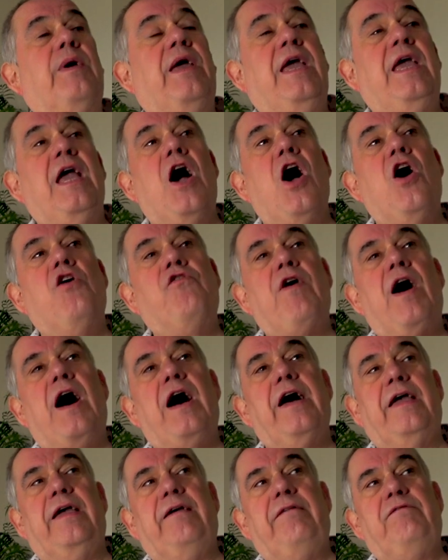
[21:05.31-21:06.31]
we
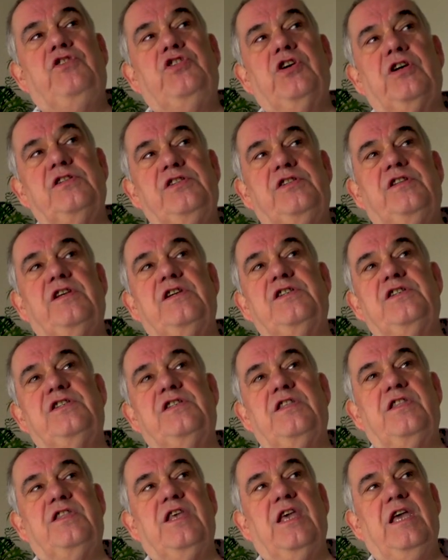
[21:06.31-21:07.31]
arrived just
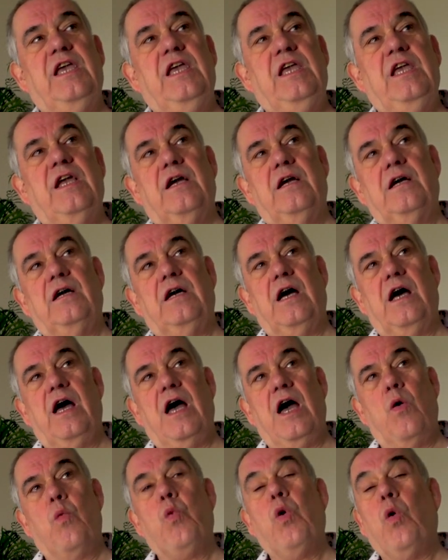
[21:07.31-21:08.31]
as the
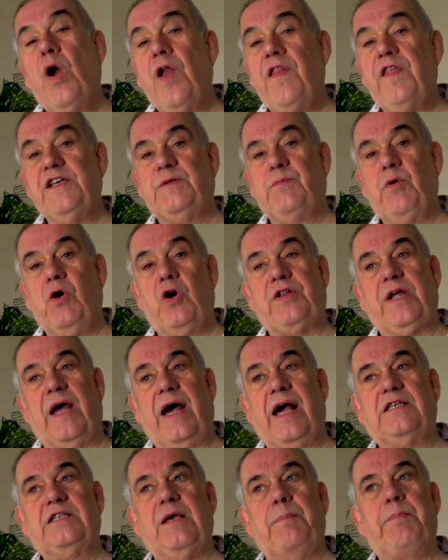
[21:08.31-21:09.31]
one of the support
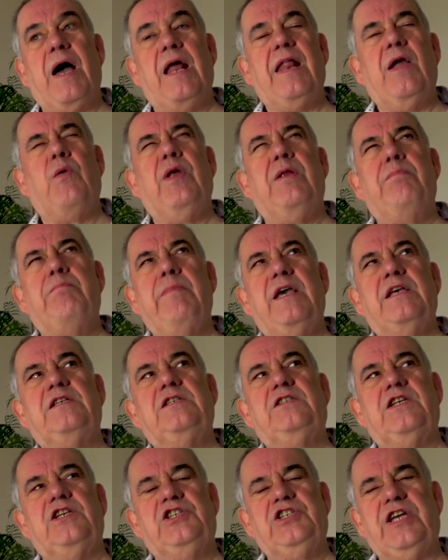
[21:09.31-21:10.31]
acts, apparently we'd
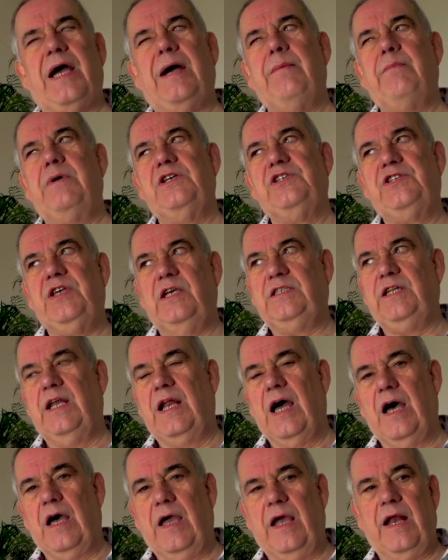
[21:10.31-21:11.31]
missed Shamrock
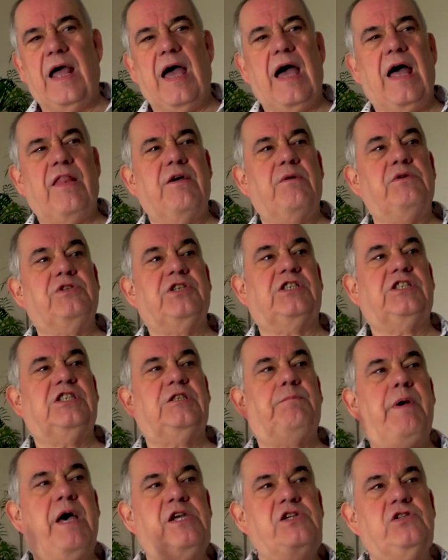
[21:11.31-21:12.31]
69, and there was a
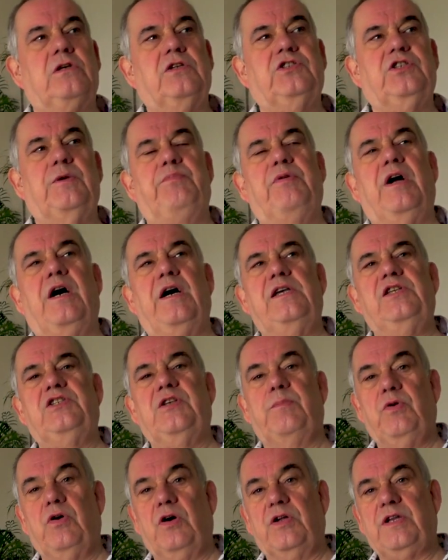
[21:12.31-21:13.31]
special surprise
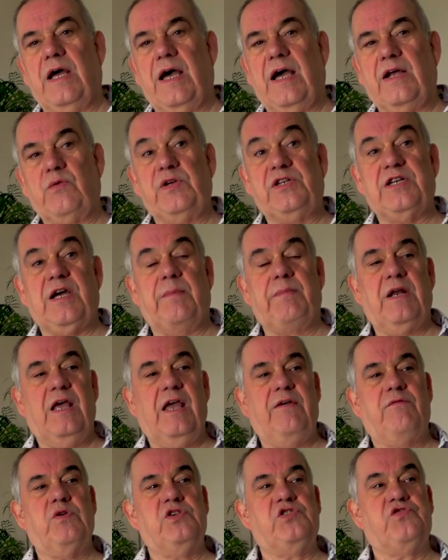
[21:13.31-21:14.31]
support act, which I
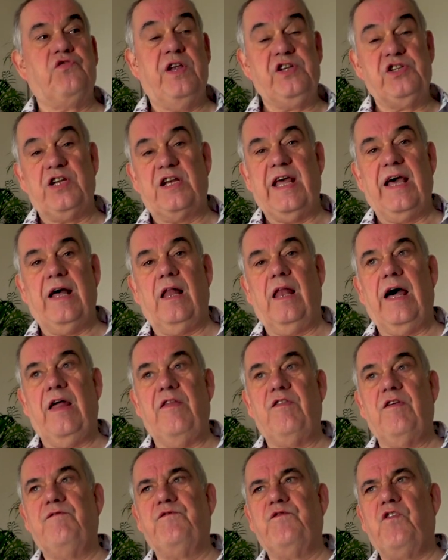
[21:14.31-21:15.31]
believe was Richard Hell
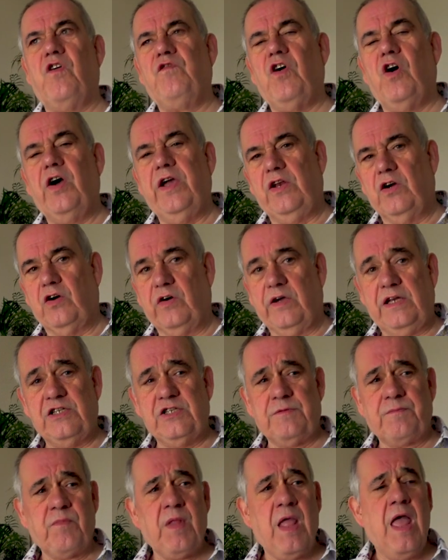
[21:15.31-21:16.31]
and the Voidoids,